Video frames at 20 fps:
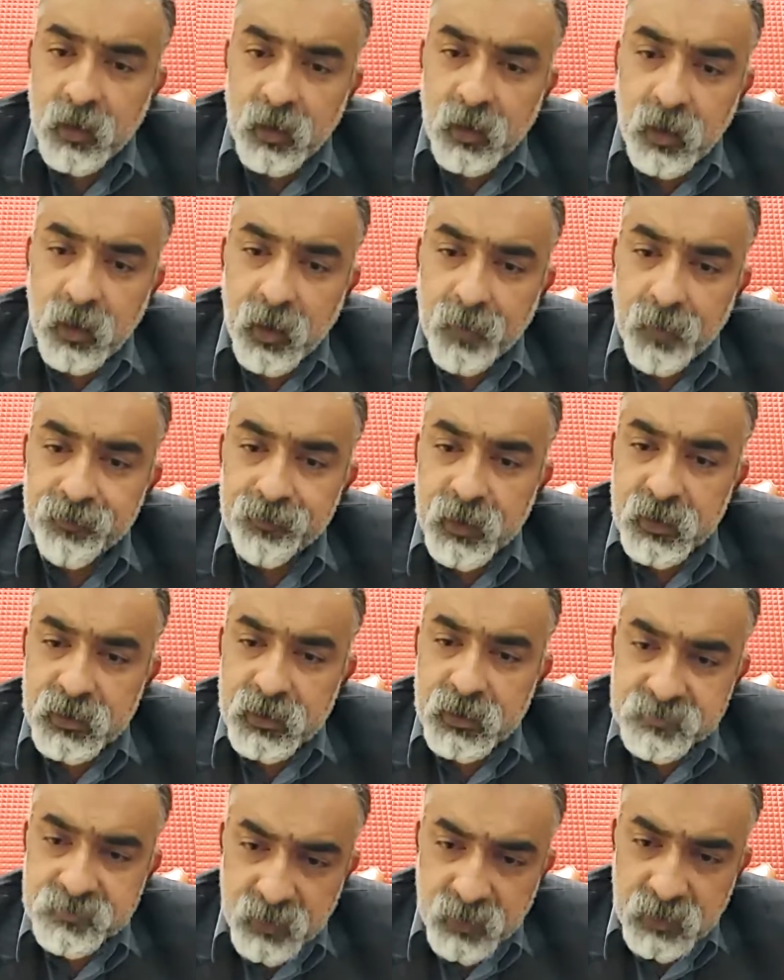Um, it
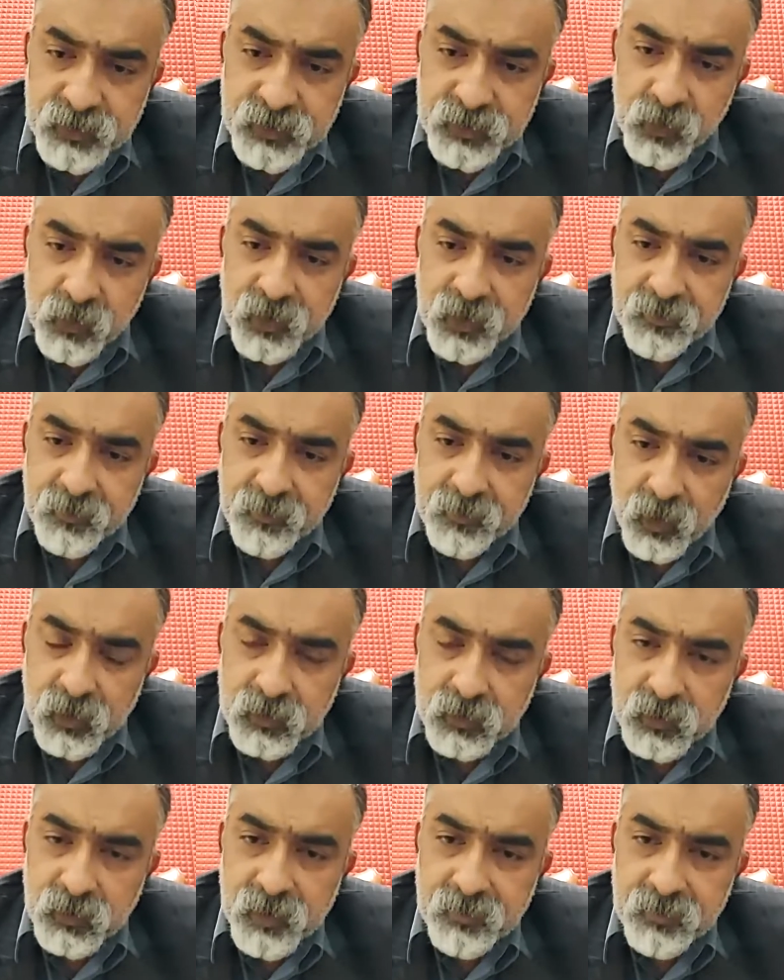is much more
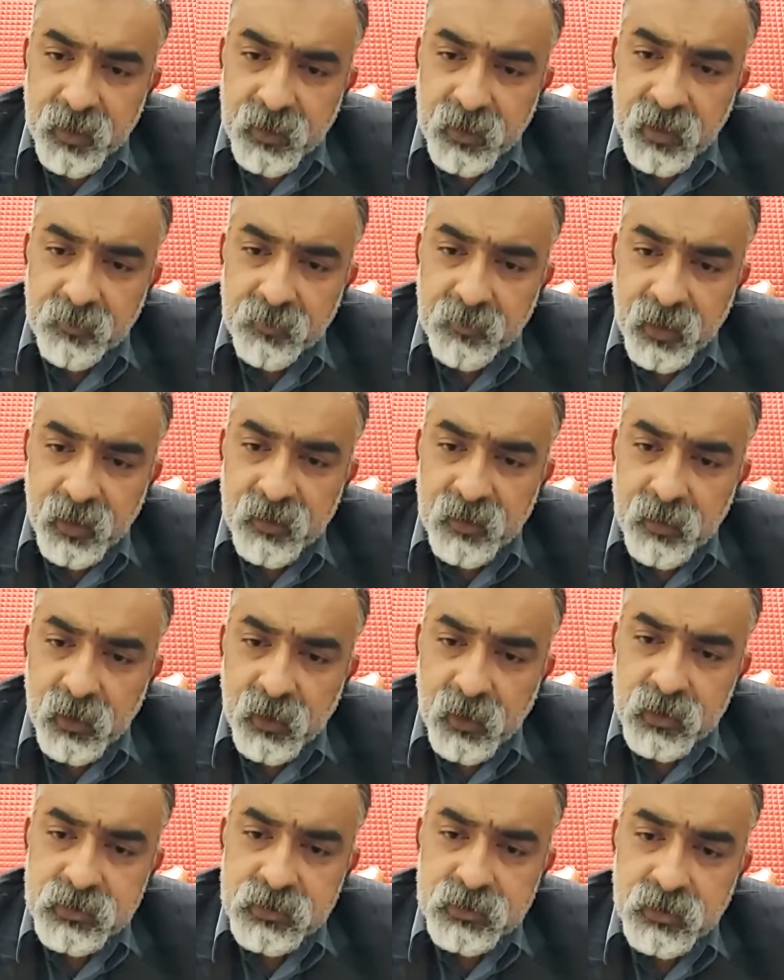important than making money
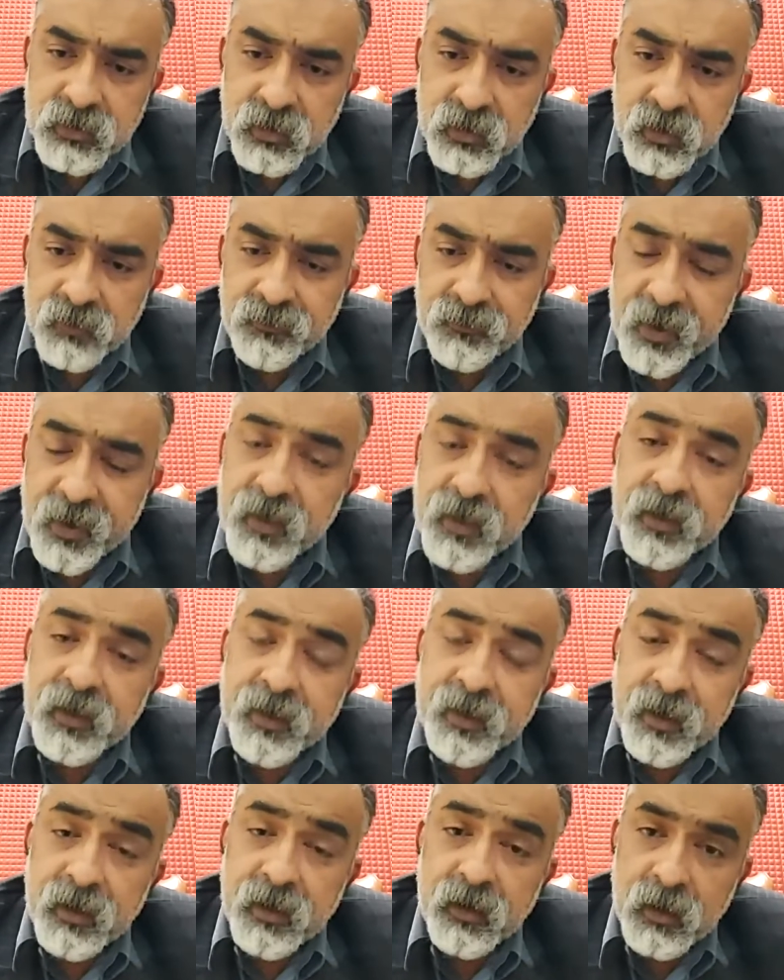because uh,
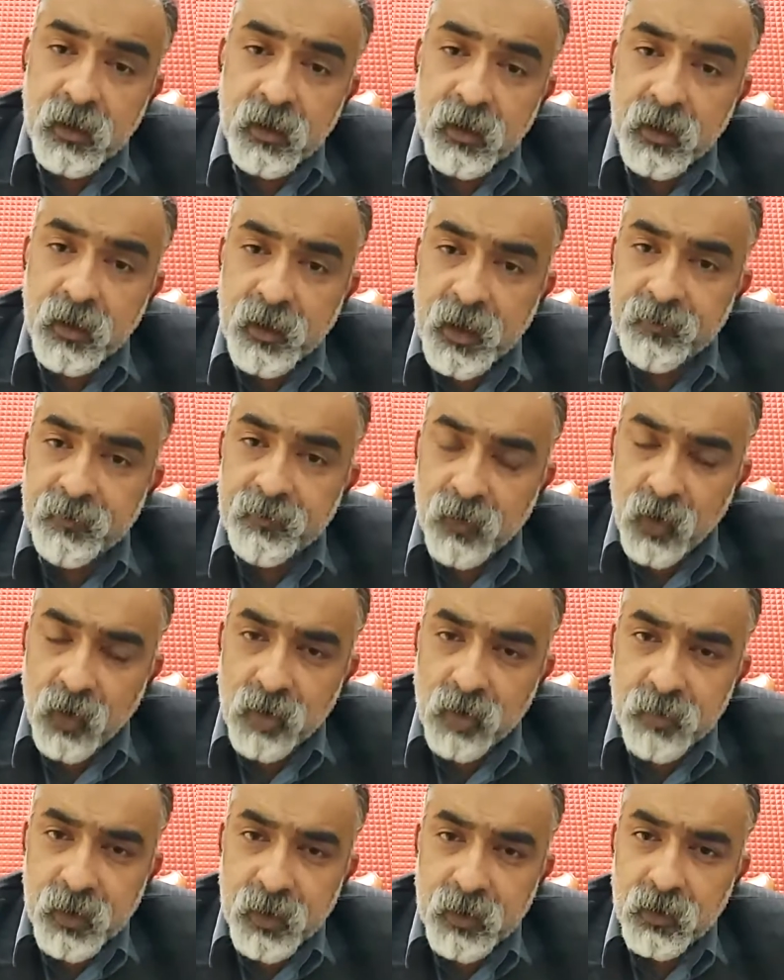finally, in uh,
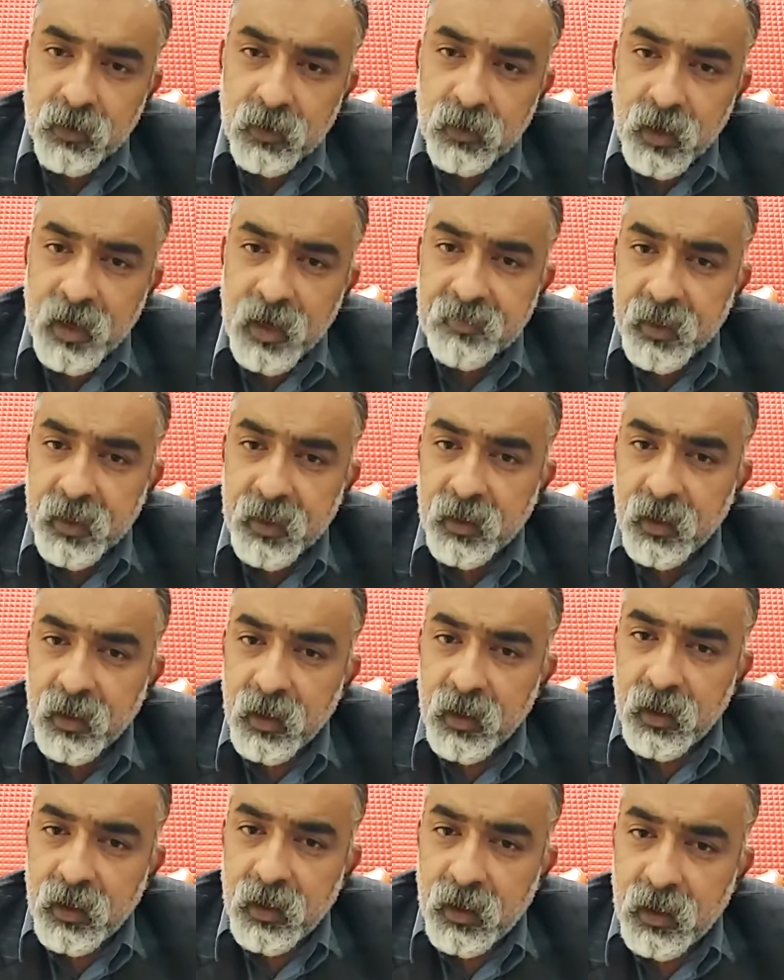environment or climate,
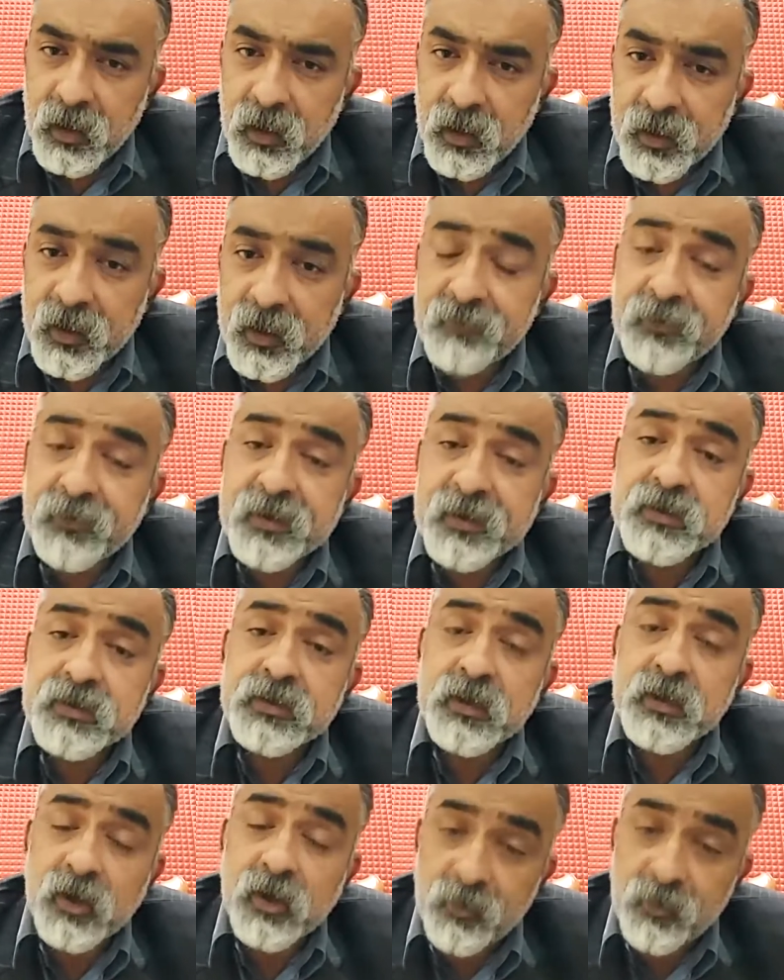uh, it
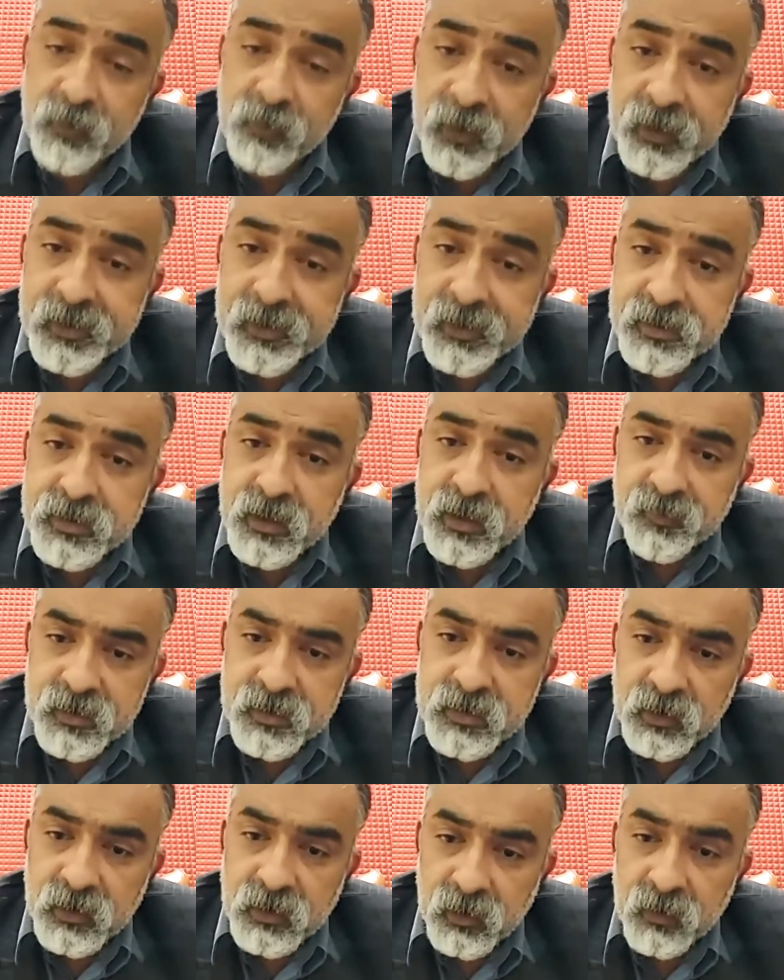affects the communities that
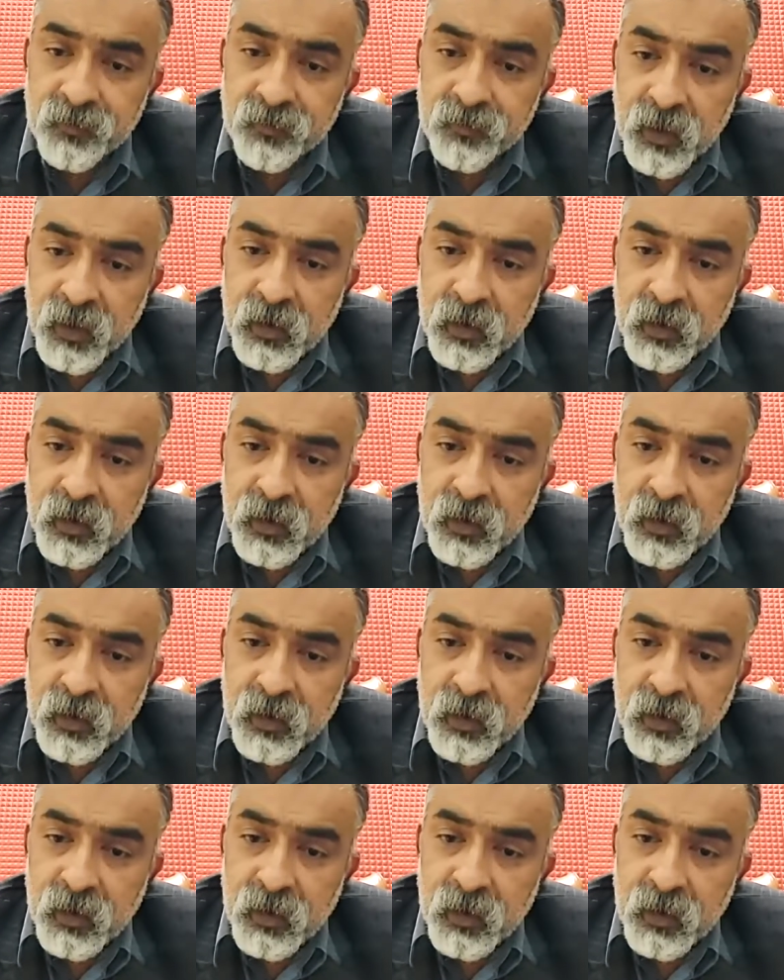we serve.